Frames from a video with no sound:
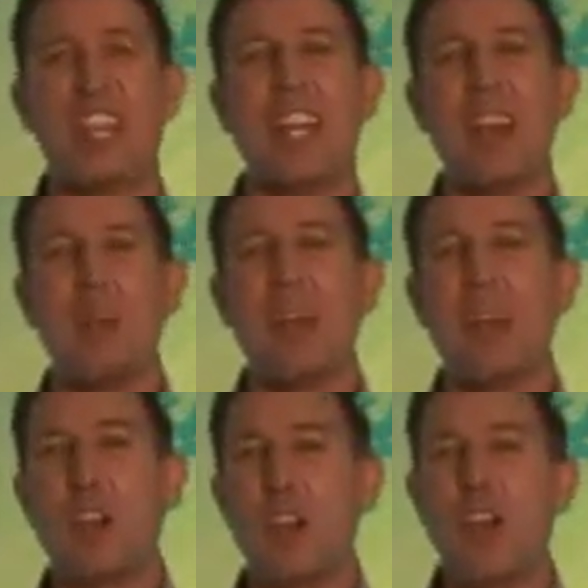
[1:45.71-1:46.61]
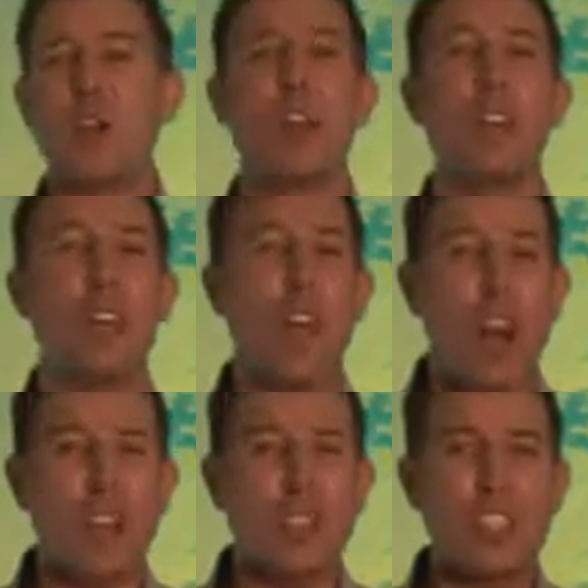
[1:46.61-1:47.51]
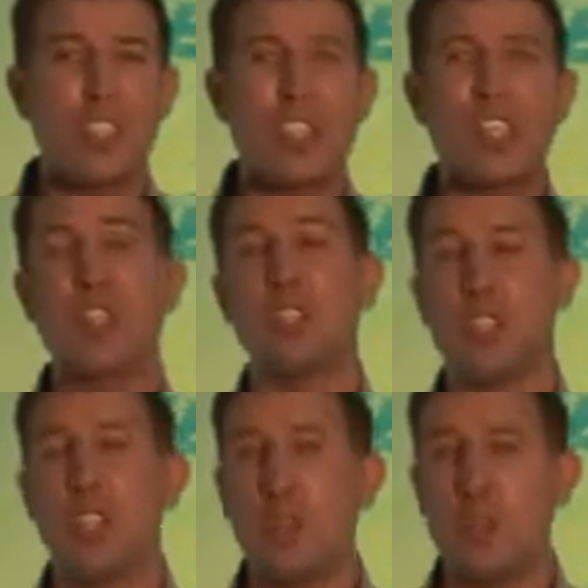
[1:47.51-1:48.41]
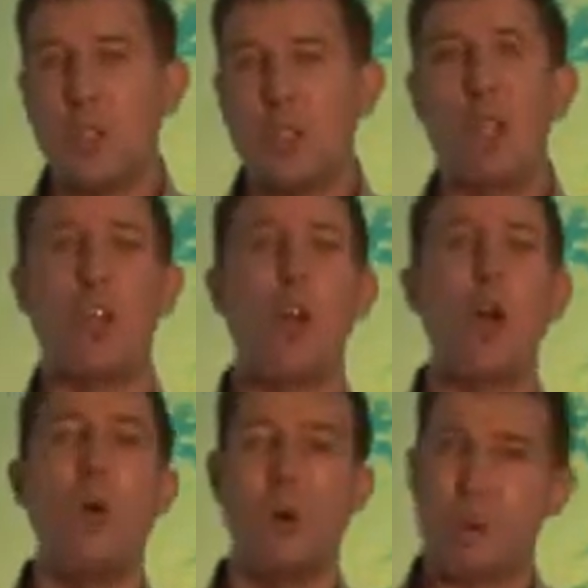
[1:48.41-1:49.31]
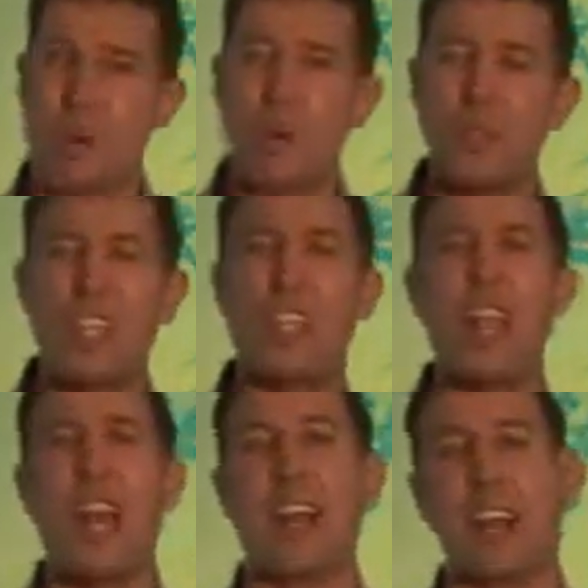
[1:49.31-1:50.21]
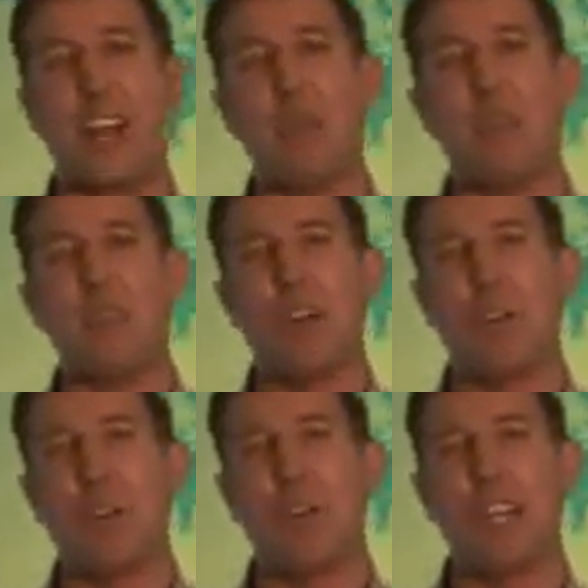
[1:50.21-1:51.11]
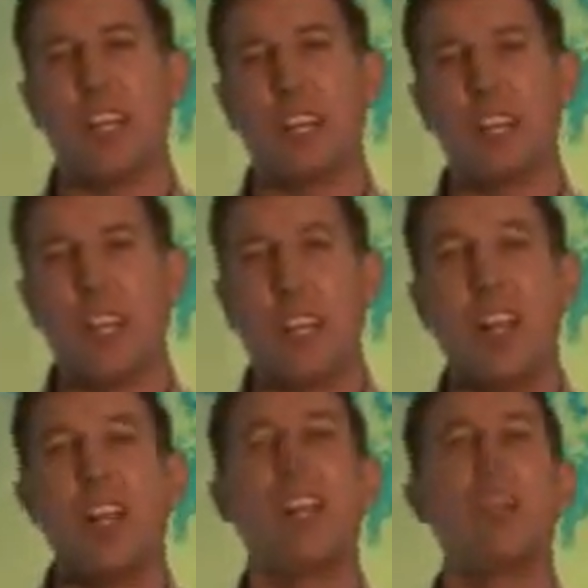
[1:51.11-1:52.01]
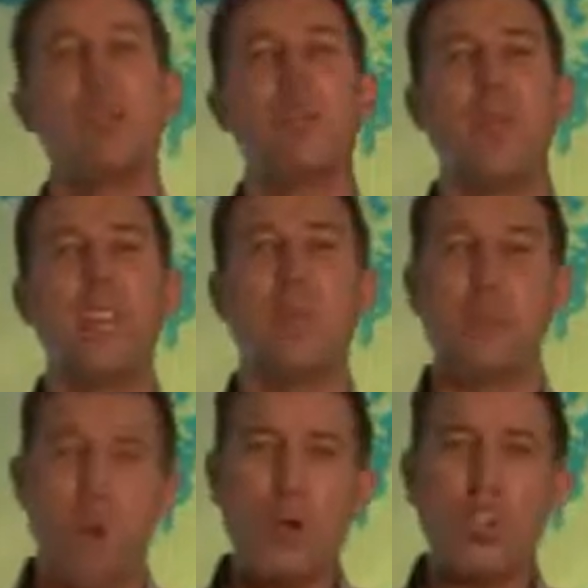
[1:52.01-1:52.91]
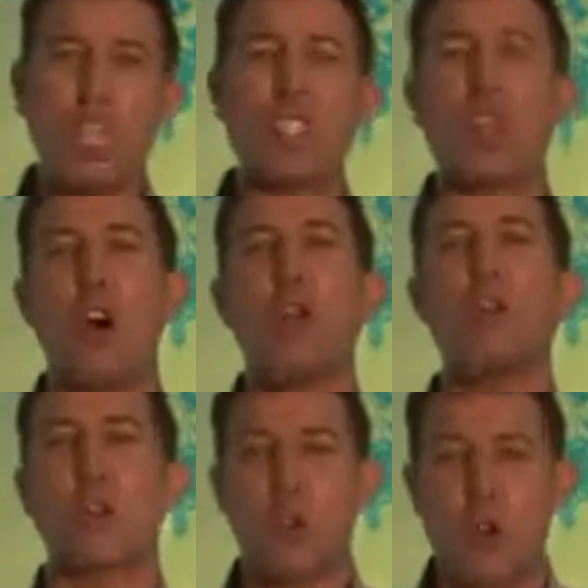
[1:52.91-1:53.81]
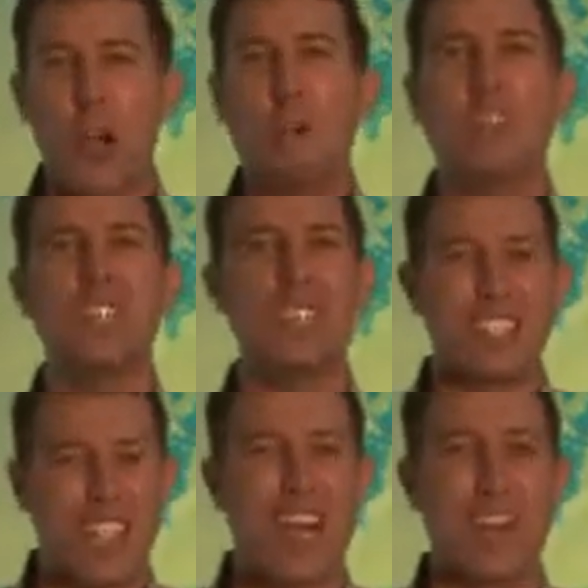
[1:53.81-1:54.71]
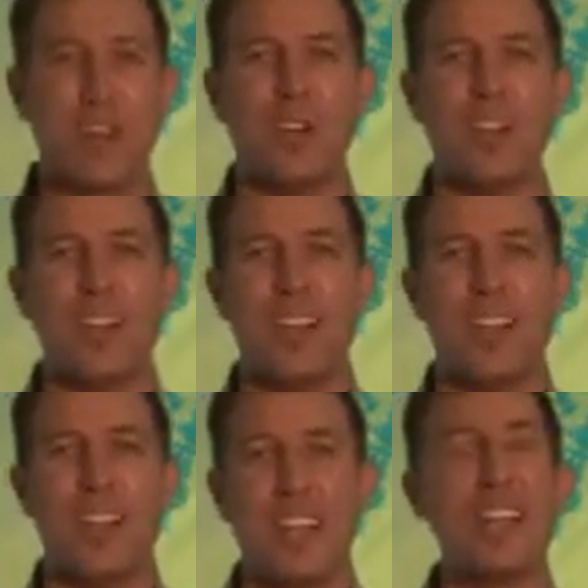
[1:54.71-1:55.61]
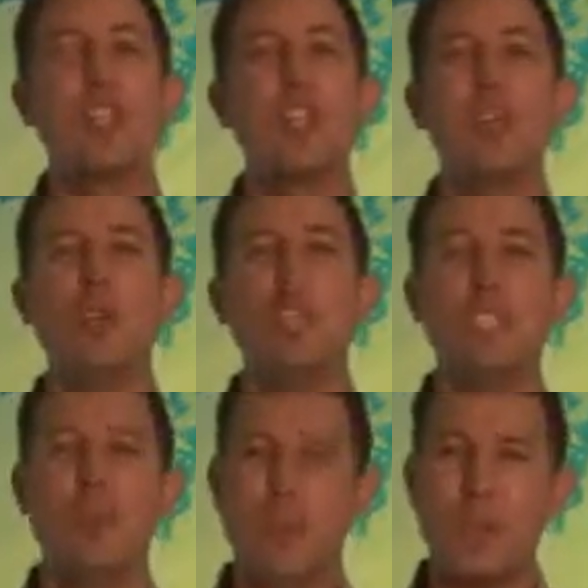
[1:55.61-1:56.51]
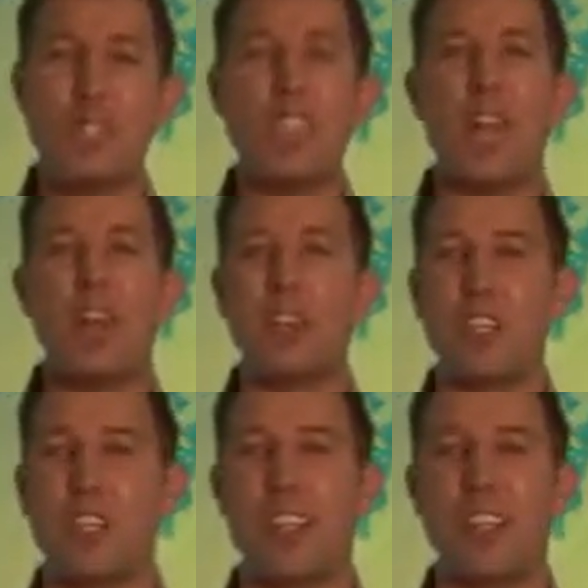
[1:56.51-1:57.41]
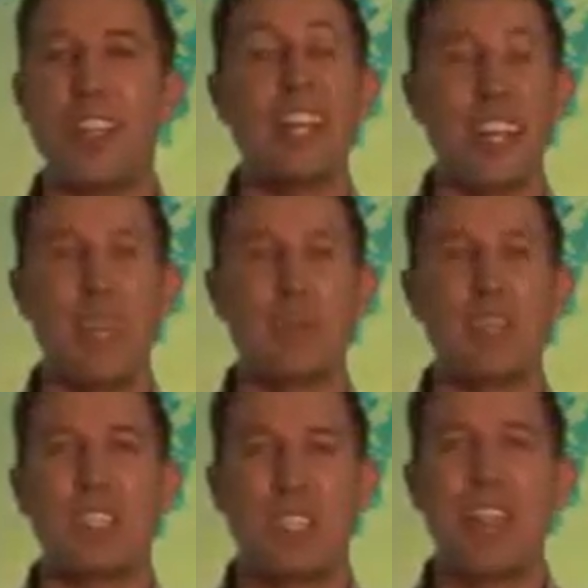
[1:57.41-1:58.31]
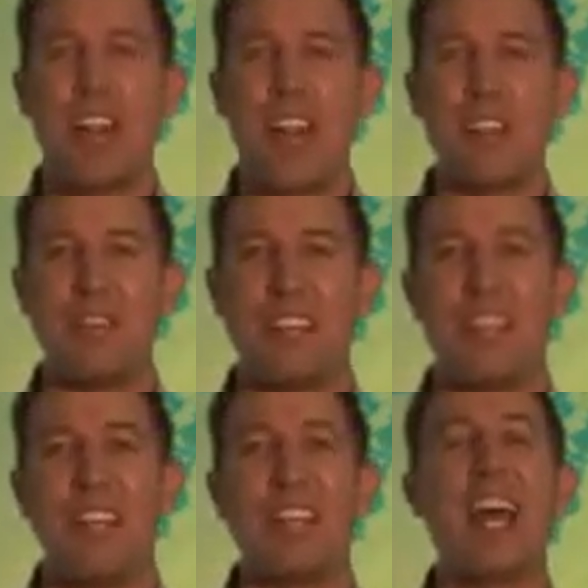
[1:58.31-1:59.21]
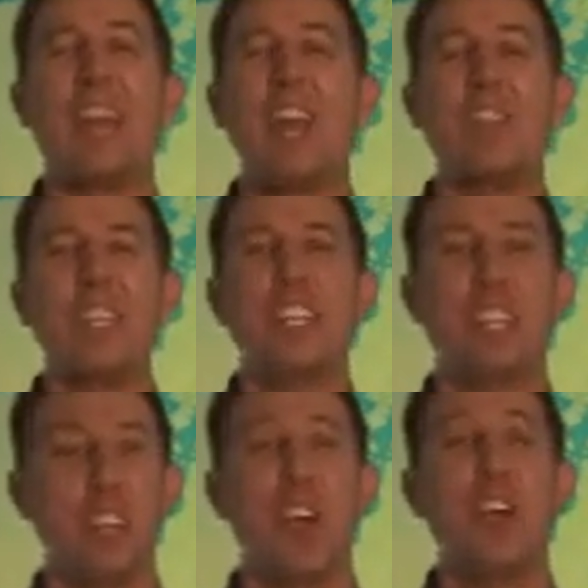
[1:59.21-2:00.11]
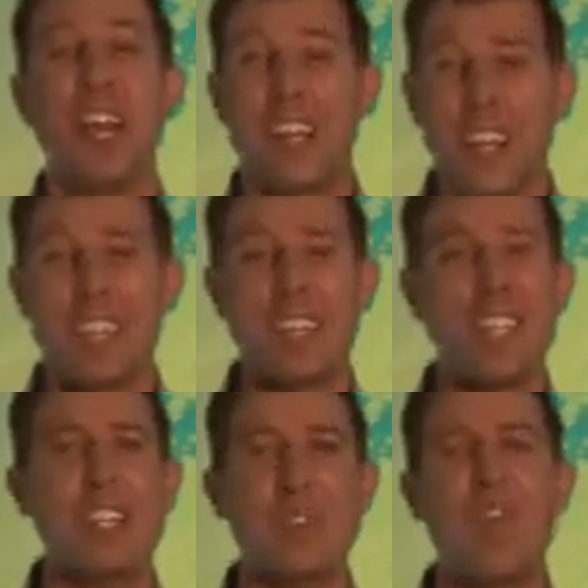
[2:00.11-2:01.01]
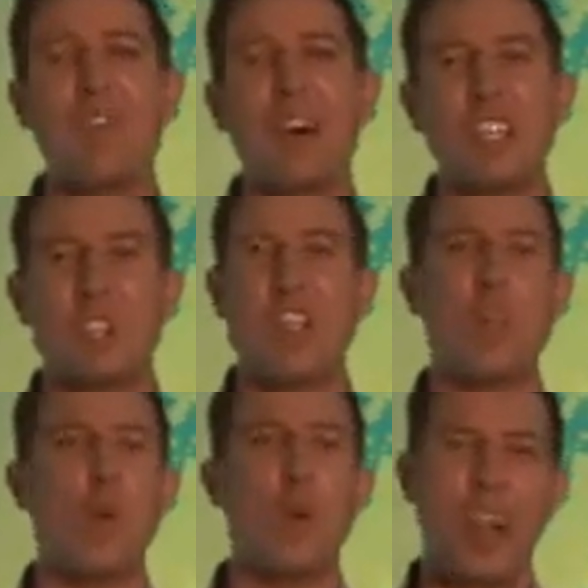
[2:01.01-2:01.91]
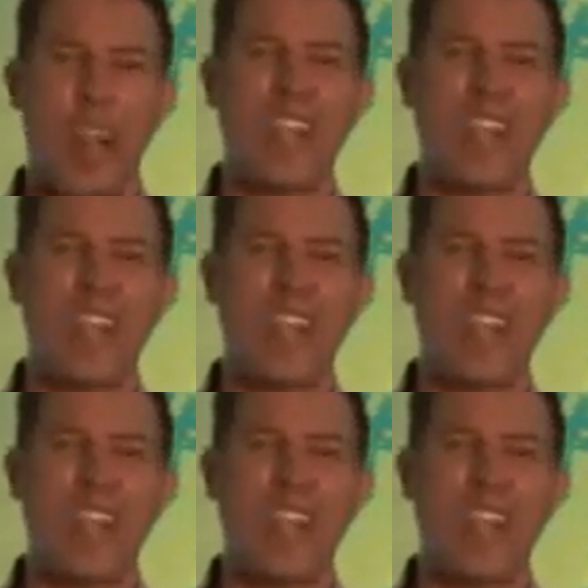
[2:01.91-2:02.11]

In the mitochondria, the oxygen is used along with protein and a couple of other ingredients in a process called the Krebs cycle. It's used to produce the energy that keeps us alive. That energy is called adenosine triphosphate, or